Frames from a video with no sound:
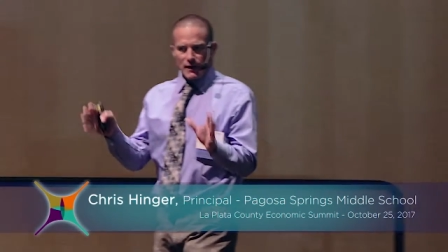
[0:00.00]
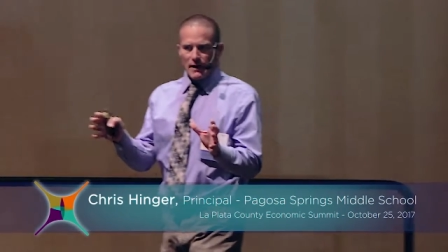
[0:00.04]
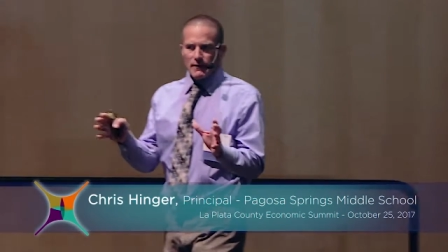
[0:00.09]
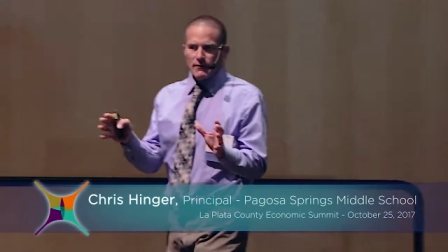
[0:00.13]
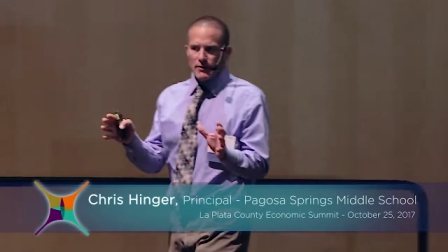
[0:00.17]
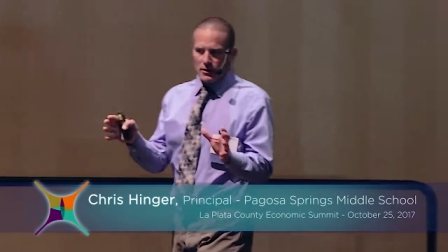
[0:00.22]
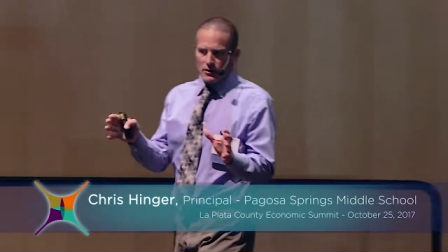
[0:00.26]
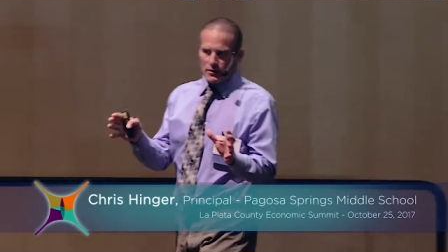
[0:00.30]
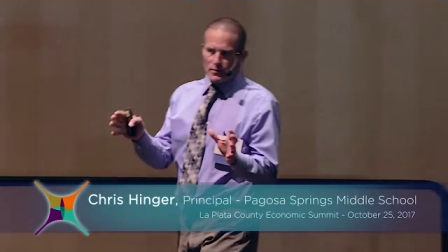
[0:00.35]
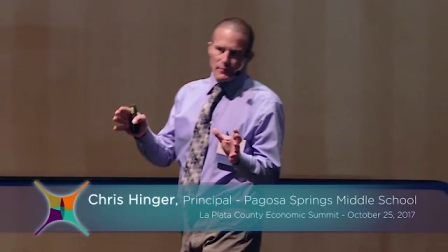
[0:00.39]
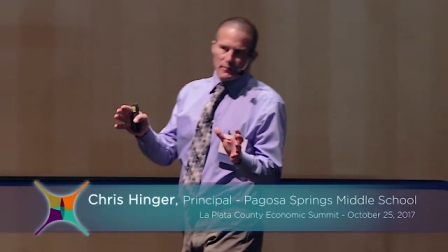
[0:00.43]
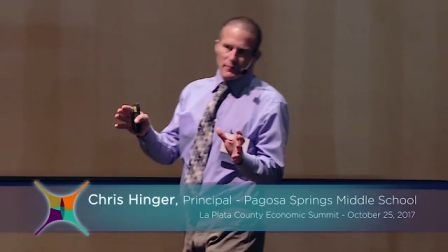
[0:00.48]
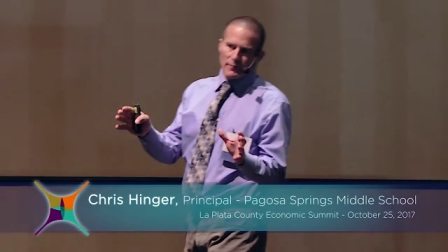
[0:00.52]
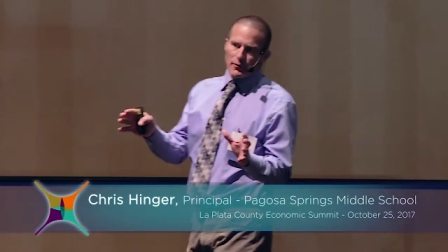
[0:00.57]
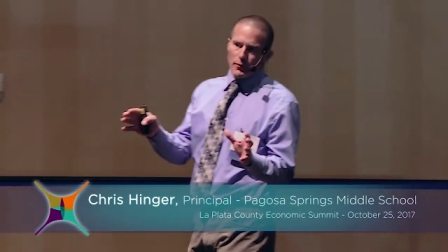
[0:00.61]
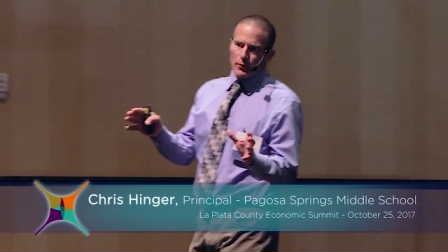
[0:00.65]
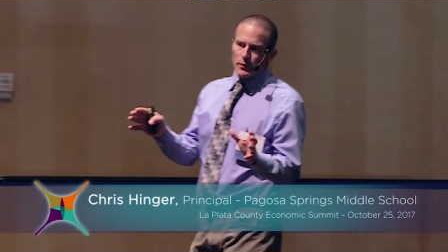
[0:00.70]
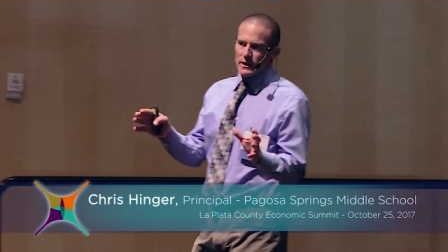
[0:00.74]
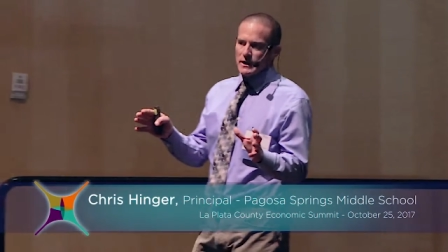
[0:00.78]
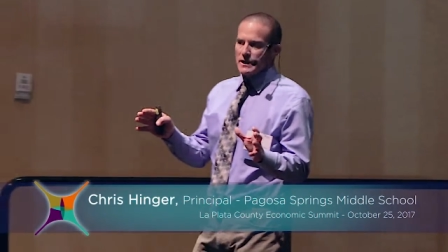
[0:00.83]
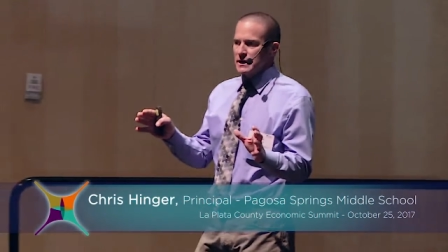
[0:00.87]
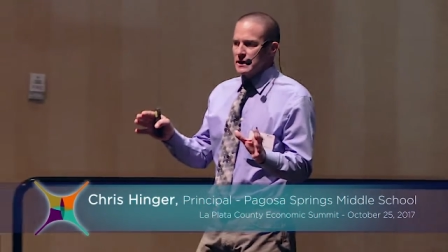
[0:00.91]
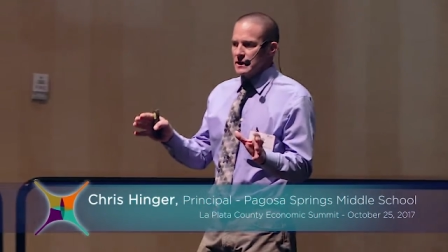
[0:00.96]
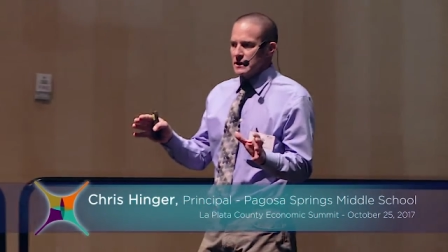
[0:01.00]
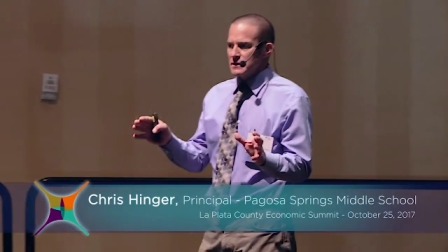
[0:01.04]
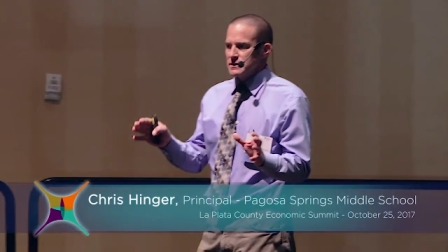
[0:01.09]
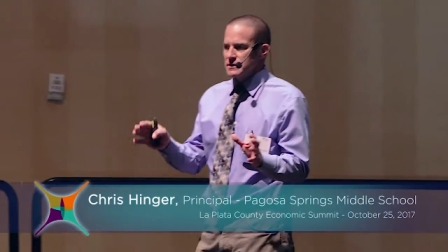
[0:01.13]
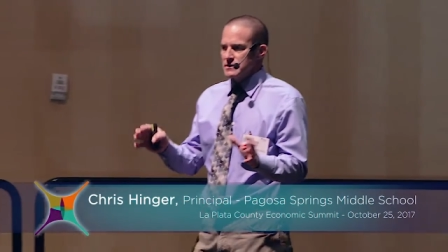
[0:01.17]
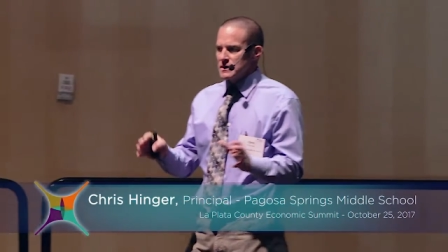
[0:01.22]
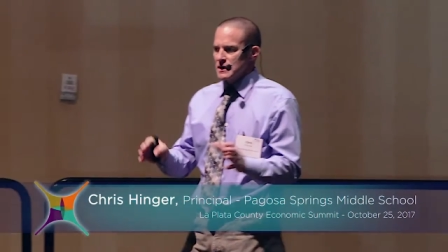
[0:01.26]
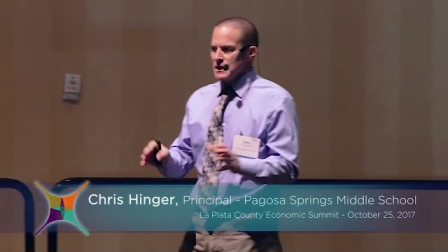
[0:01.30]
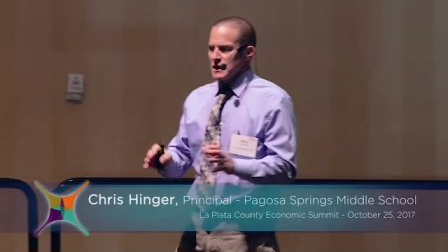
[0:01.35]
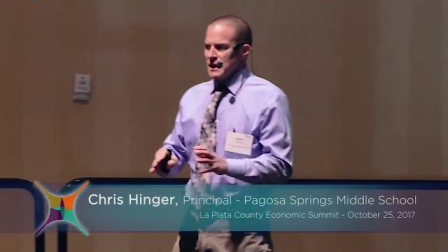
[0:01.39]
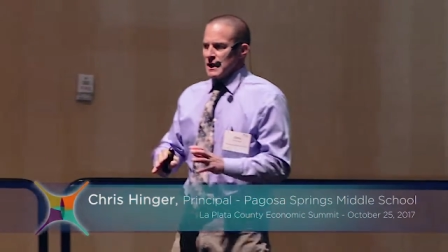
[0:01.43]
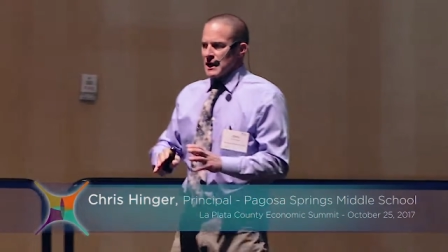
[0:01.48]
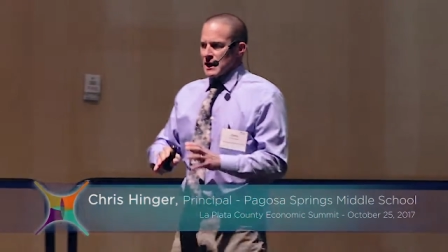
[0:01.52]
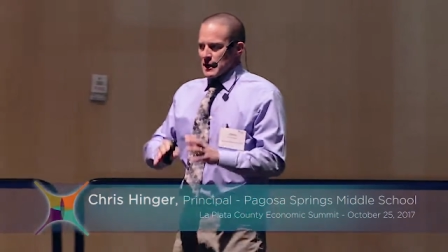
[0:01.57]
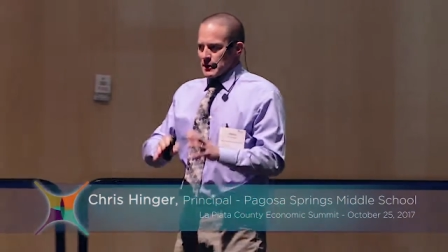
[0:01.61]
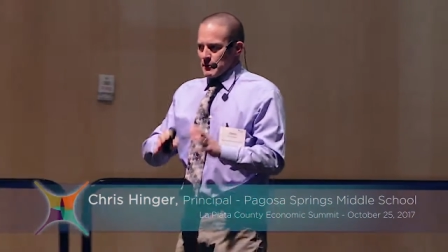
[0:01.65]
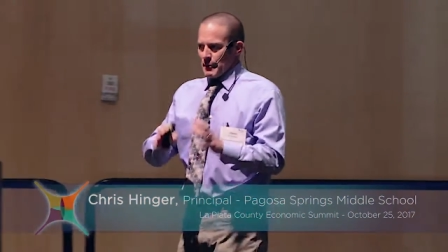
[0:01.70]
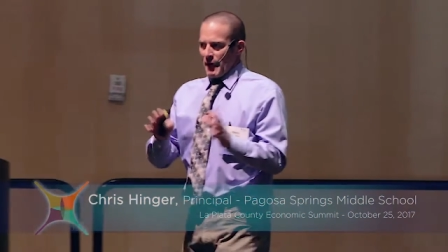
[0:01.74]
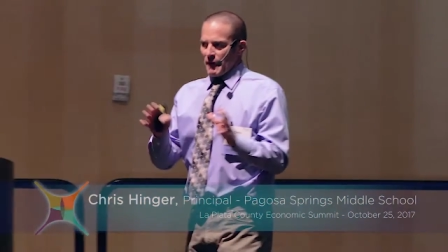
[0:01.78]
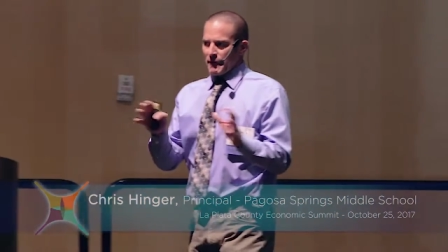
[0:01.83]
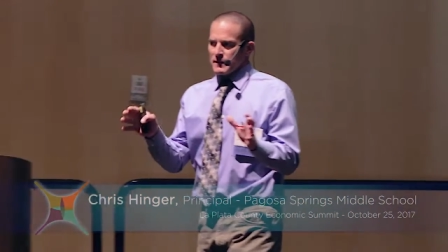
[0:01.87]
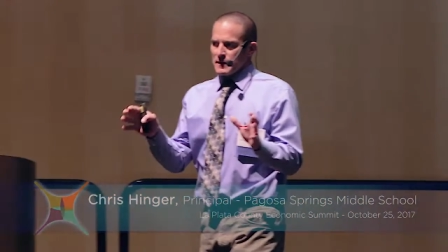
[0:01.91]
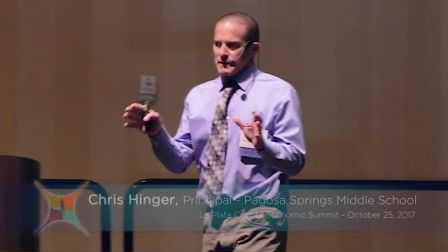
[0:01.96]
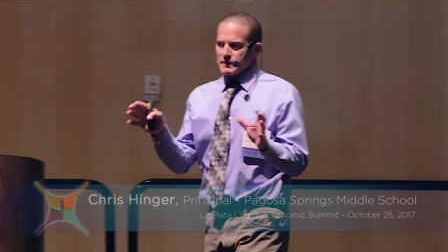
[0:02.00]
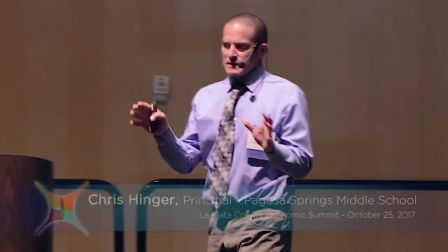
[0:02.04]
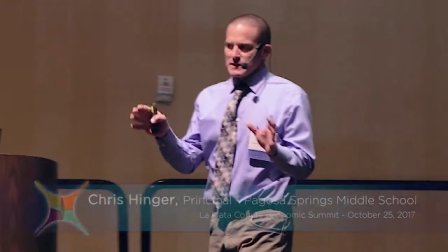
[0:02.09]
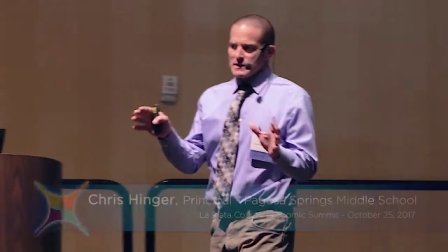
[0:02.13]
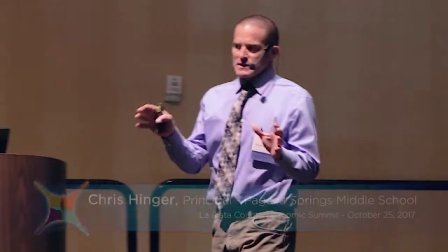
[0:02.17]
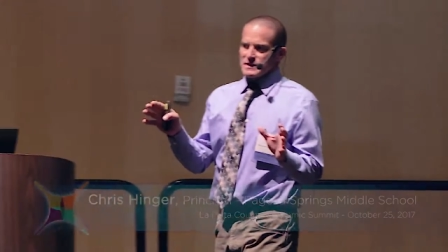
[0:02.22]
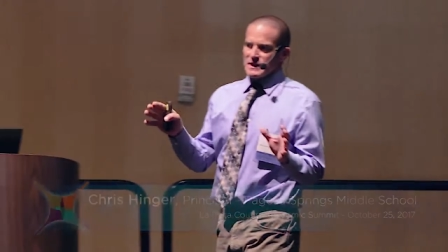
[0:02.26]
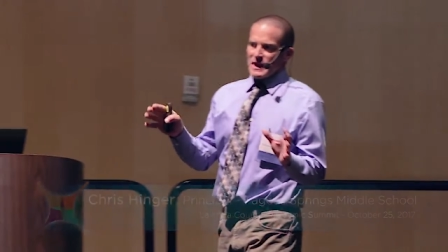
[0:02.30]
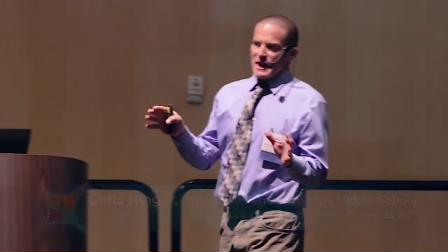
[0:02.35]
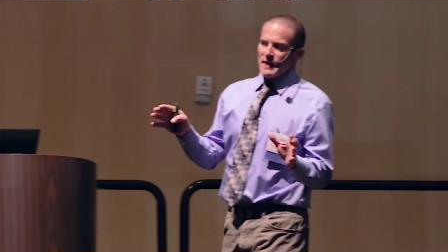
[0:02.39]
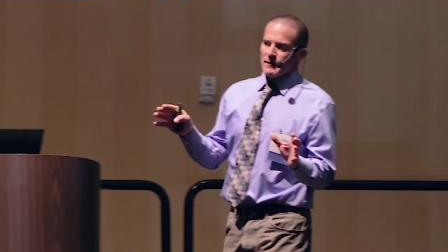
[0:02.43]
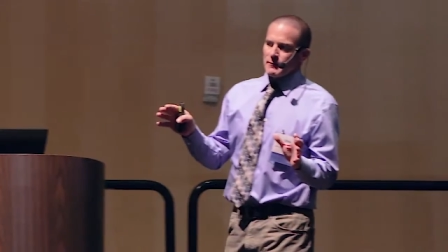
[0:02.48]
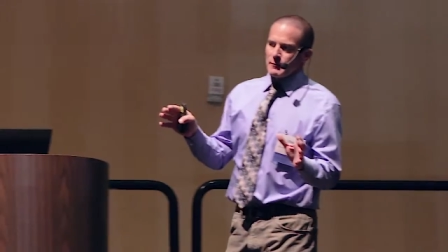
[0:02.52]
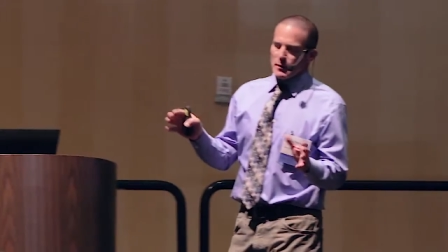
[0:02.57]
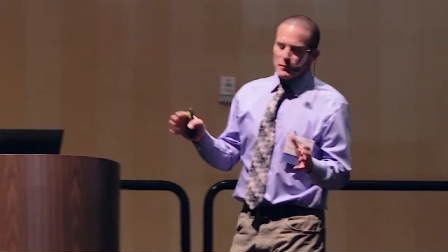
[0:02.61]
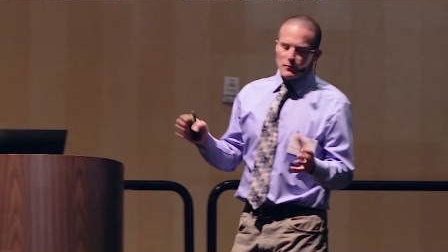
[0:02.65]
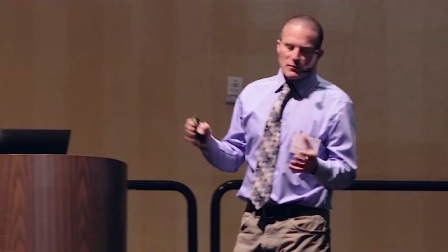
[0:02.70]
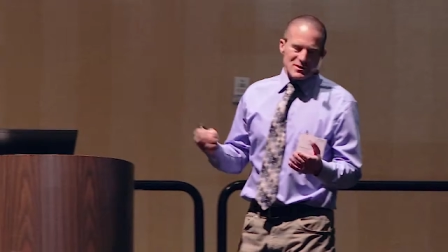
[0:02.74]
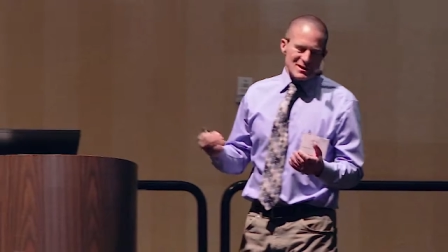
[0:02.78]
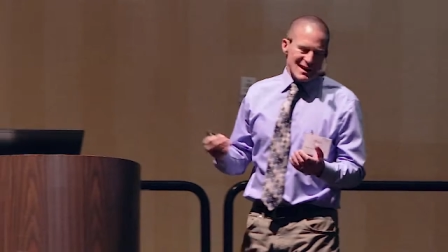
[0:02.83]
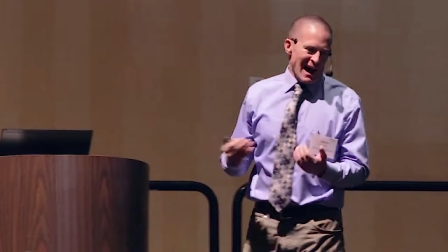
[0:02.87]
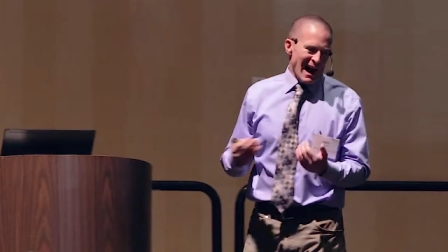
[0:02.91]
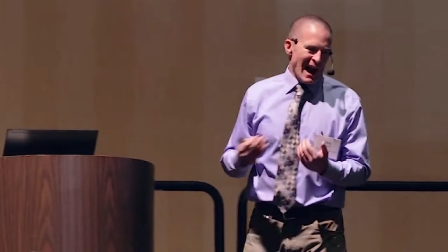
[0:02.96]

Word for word: 540 kids and about 50 staff members,